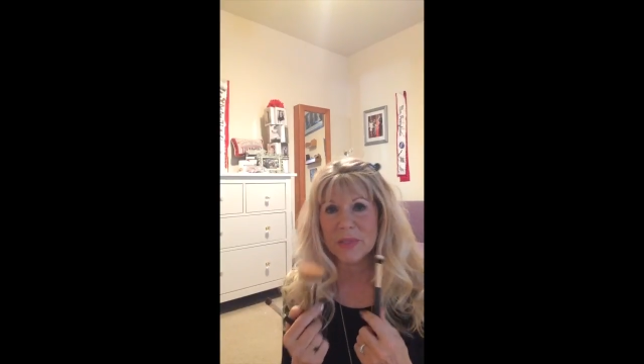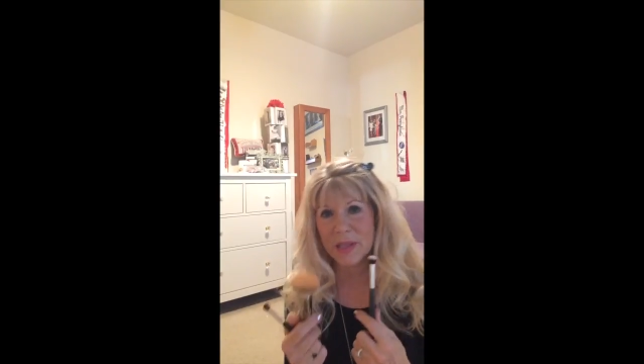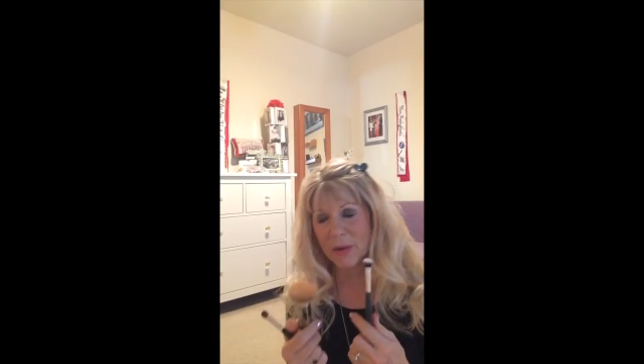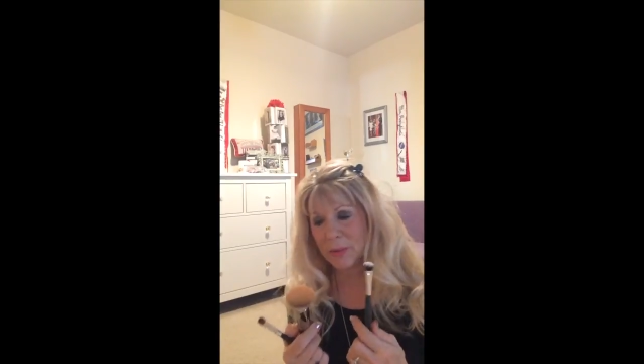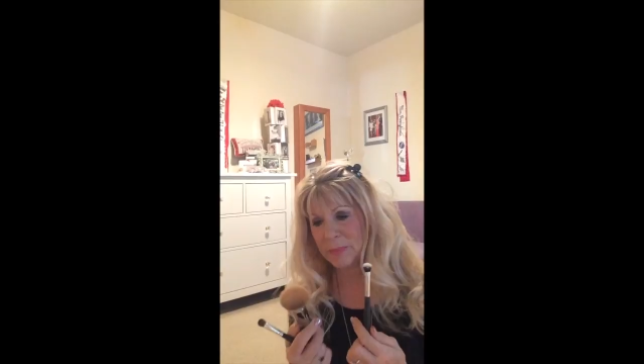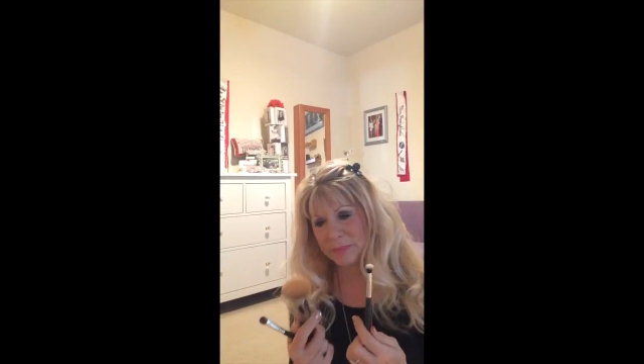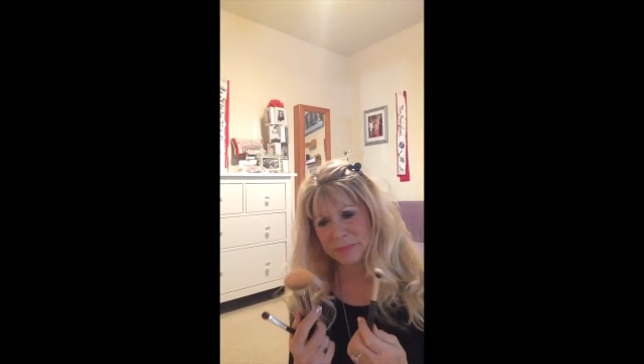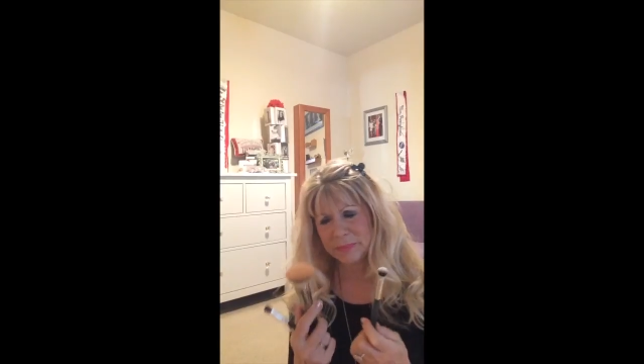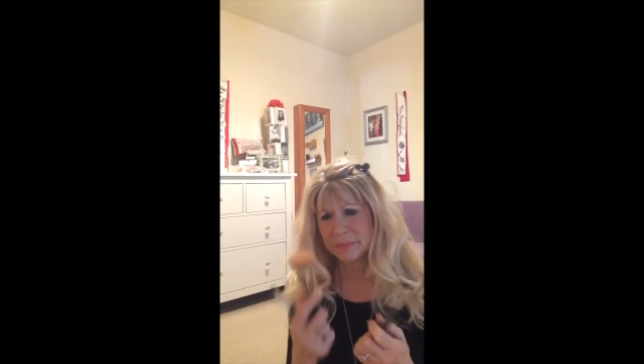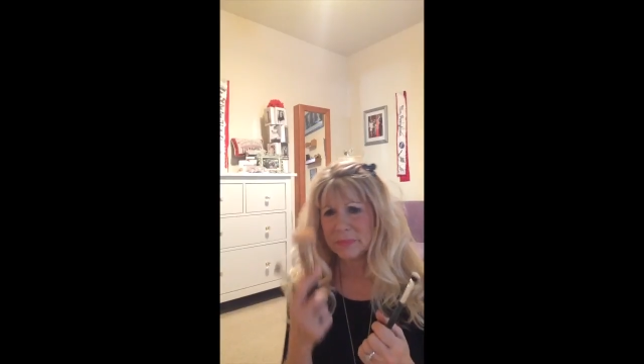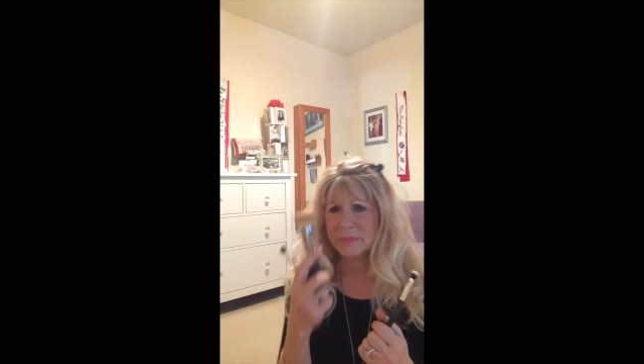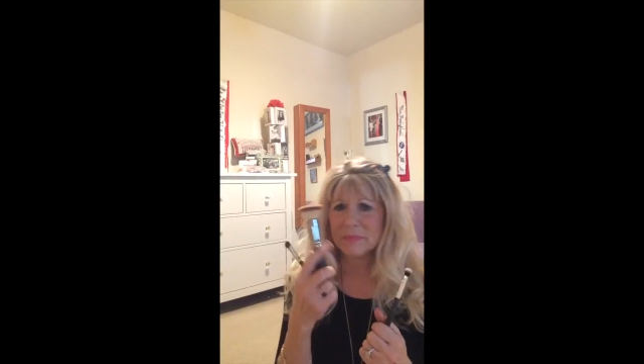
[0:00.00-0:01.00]
So
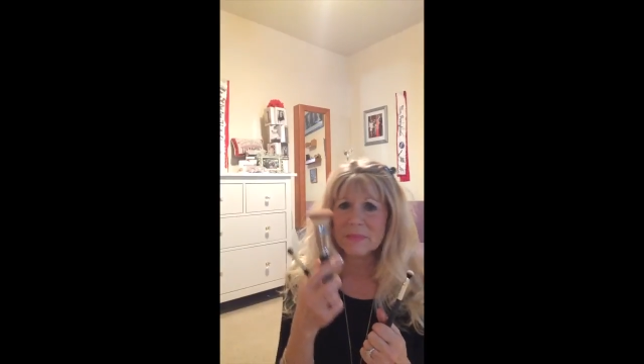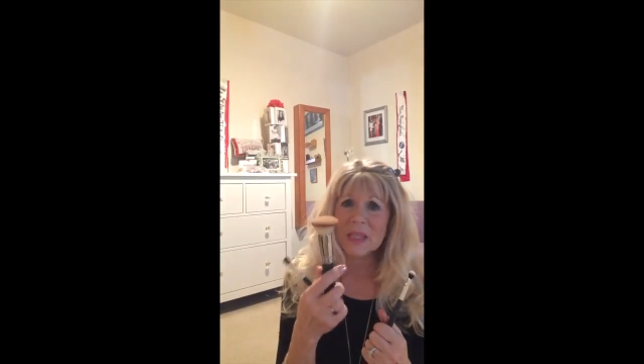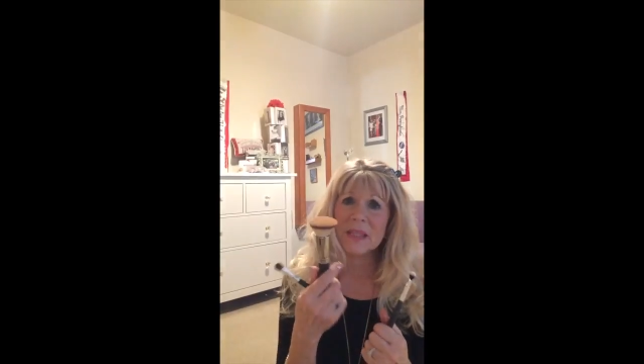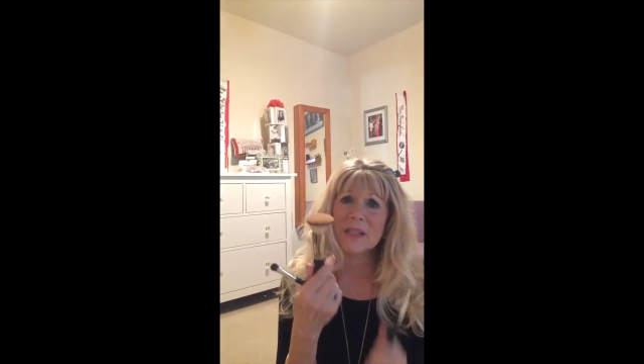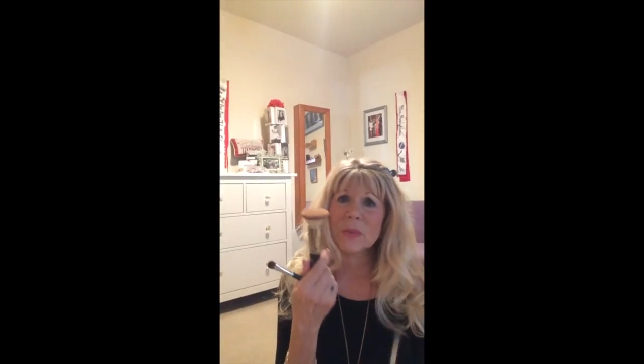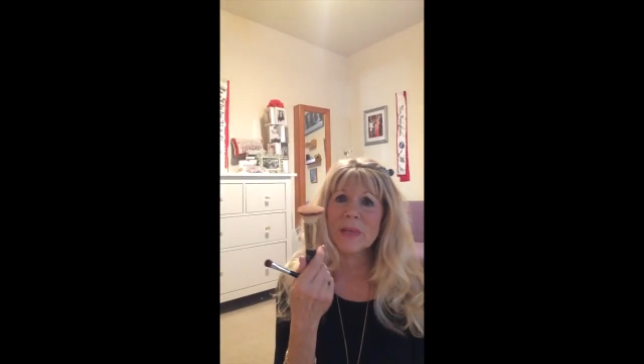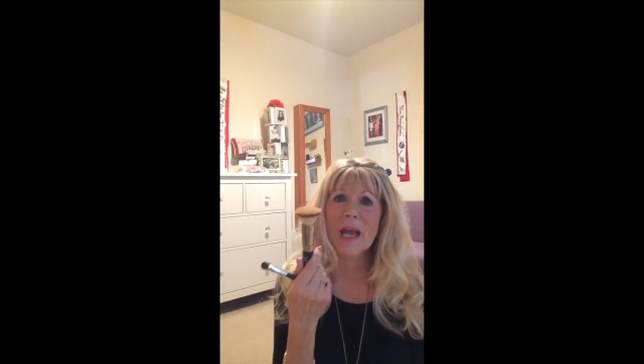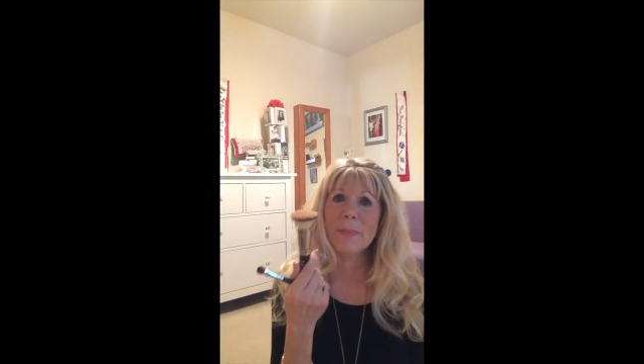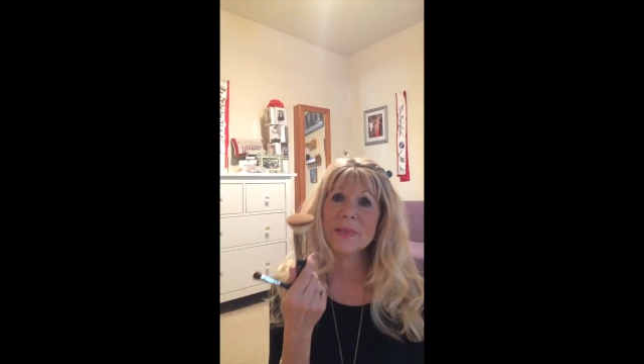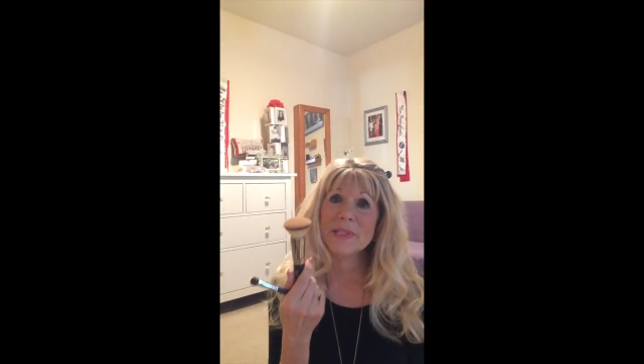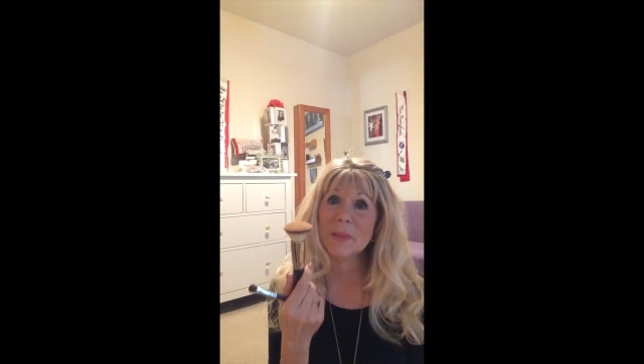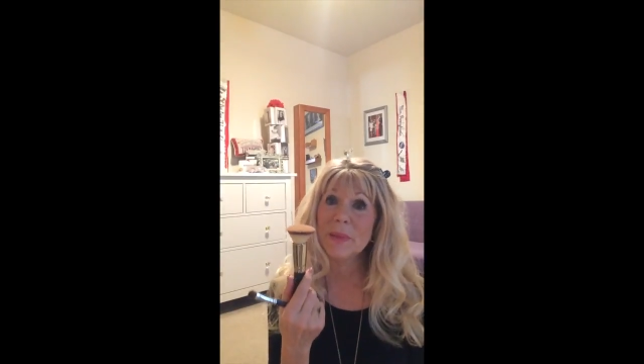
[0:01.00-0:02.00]
this one
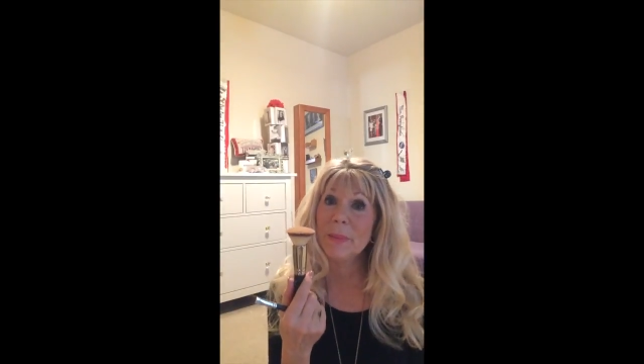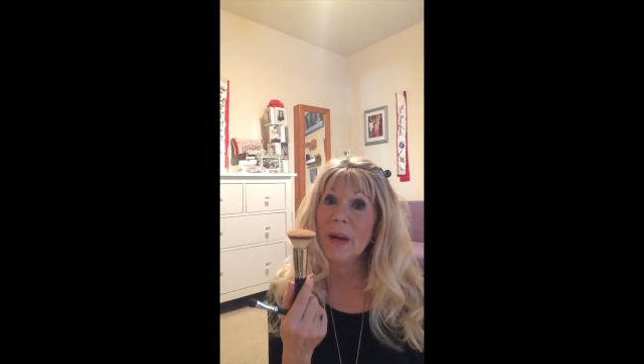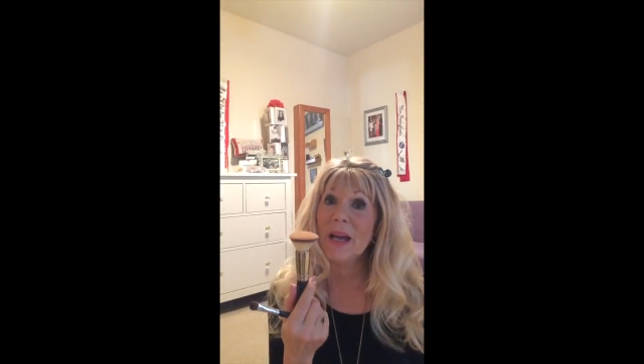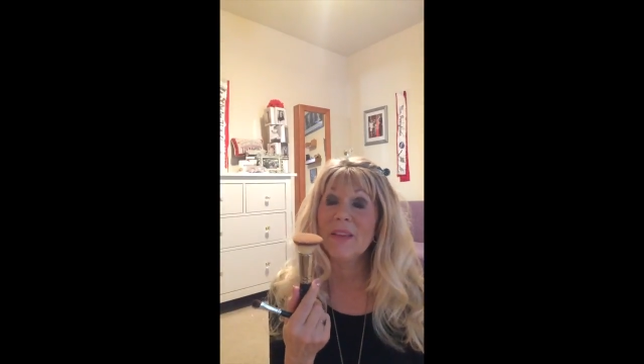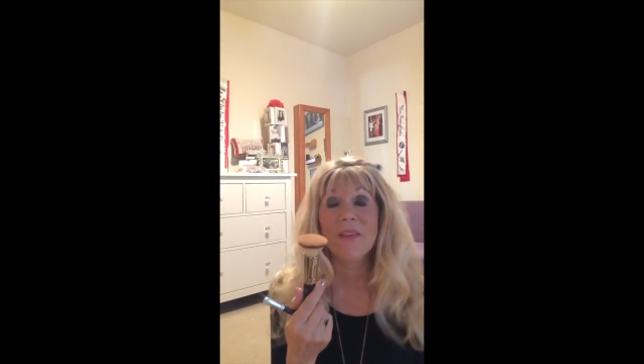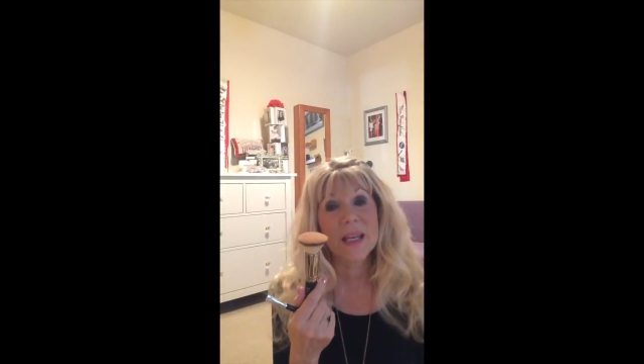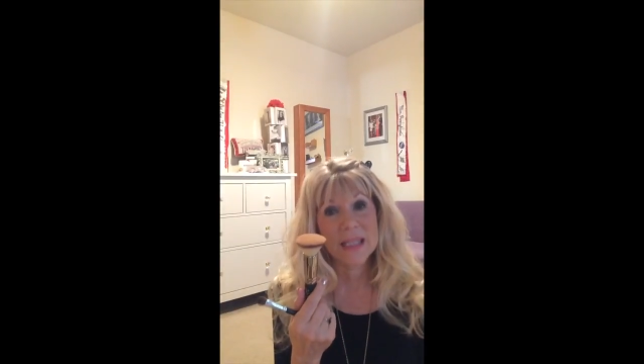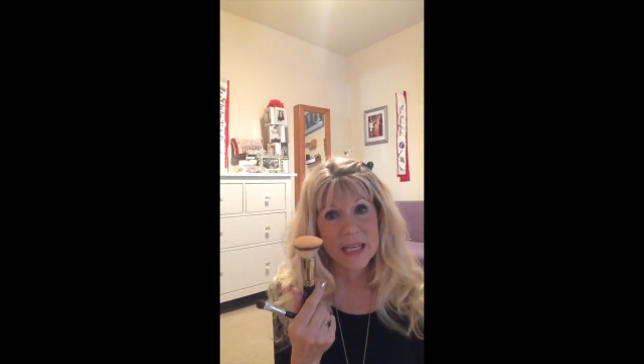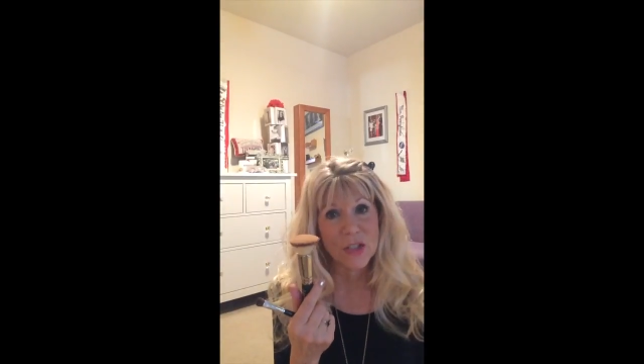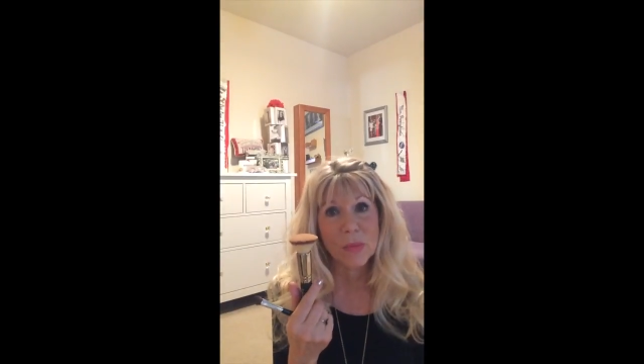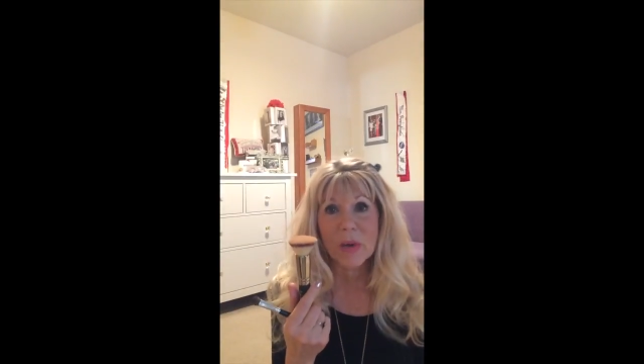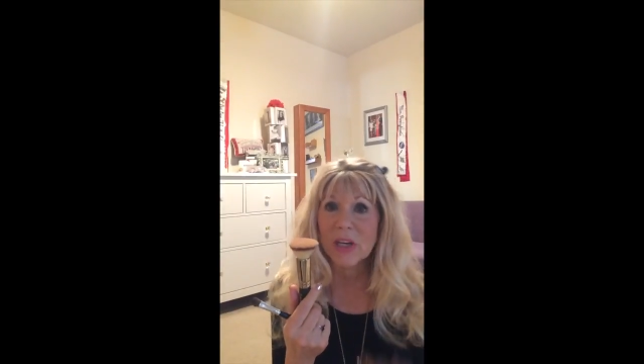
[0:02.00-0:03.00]
happens to be my
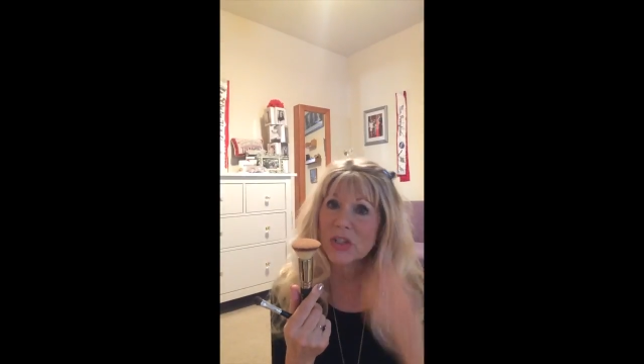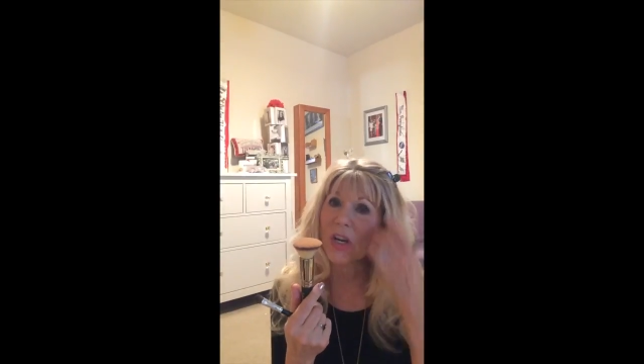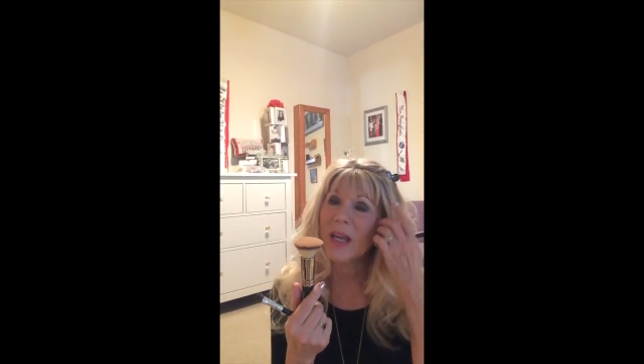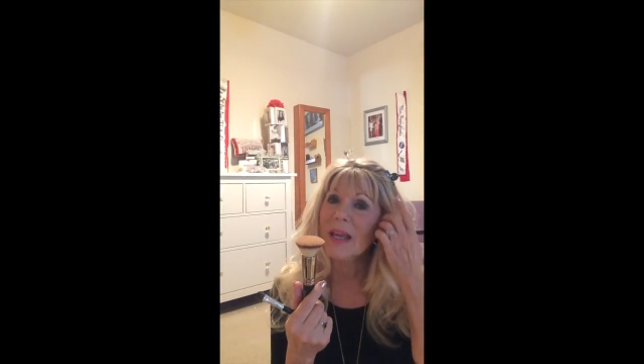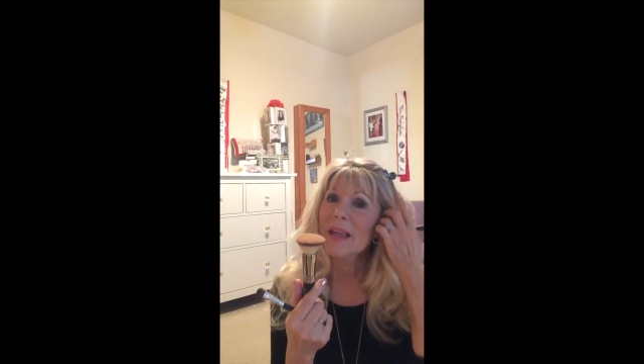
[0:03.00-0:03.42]
foundation brush